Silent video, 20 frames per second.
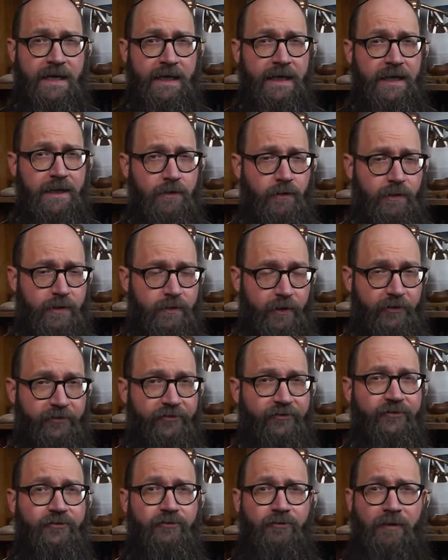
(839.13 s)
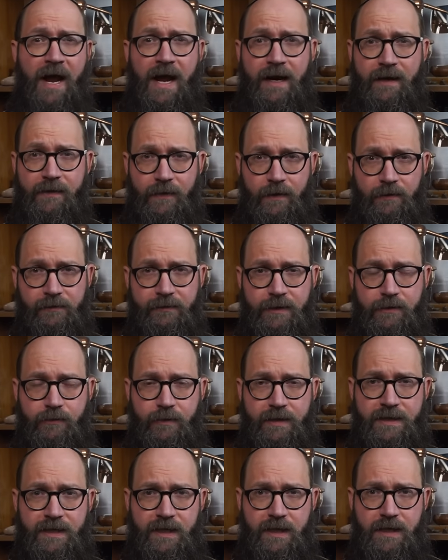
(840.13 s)
it's going to extract those
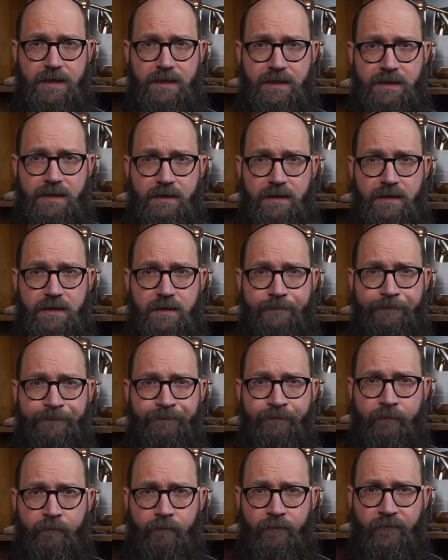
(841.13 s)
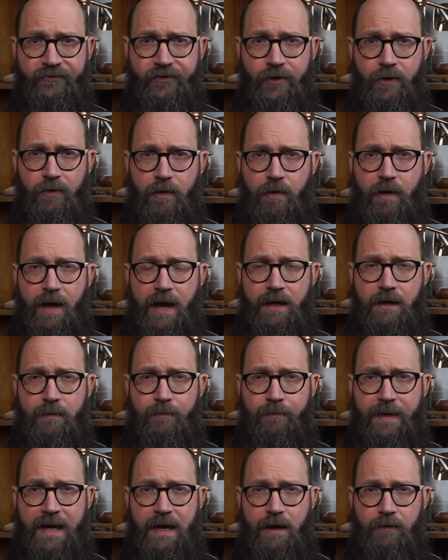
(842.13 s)
quintessences. So I'll add
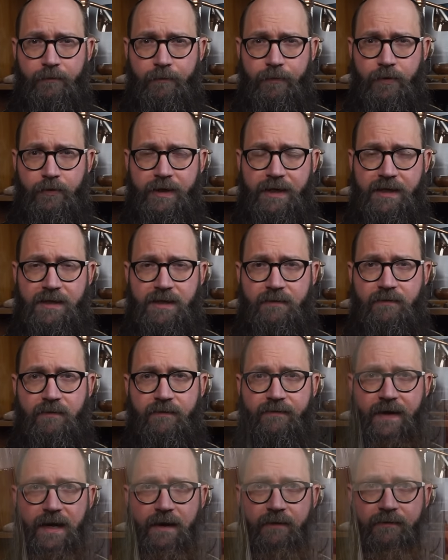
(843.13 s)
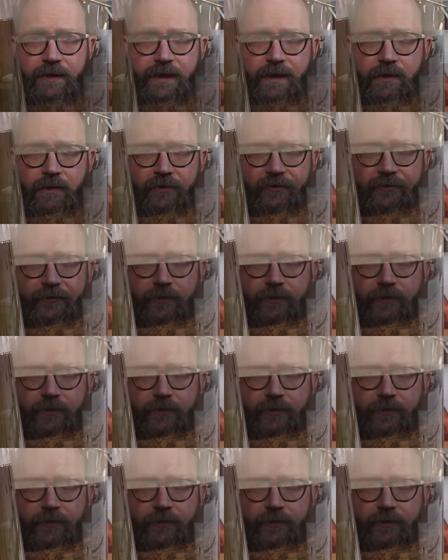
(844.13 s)
about 0.75 liters